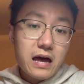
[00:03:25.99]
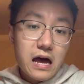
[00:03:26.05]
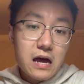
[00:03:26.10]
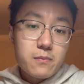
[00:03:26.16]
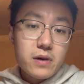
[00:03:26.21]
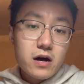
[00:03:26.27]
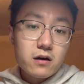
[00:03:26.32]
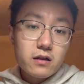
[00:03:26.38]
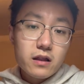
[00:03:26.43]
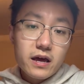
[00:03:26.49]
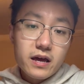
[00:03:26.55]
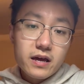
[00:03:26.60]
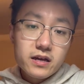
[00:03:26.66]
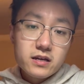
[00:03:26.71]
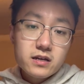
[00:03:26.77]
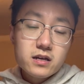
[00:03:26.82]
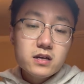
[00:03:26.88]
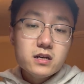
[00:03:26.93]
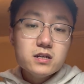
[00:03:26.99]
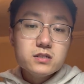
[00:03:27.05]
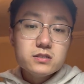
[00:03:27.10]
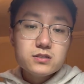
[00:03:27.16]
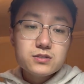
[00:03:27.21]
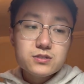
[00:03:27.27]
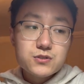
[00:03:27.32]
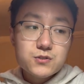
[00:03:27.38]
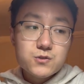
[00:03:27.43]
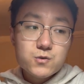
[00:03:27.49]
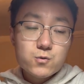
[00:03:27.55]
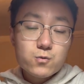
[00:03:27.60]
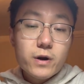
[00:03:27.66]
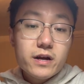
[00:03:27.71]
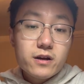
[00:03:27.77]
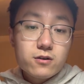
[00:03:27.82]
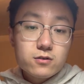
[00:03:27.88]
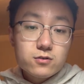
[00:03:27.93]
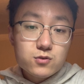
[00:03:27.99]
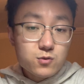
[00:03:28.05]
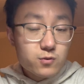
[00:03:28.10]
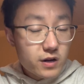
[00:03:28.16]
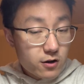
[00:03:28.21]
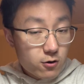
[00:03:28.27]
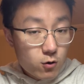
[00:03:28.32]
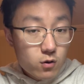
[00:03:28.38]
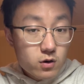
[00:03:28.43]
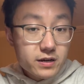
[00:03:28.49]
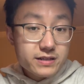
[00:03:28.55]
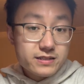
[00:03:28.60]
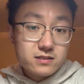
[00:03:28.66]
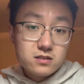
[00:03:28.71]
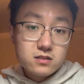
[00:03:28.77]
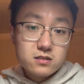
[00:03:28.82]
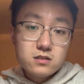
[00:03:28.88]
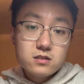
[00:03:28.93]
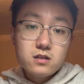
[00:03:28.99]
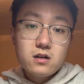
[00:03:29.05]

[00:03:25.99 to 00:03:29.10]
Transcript: MLA to record it.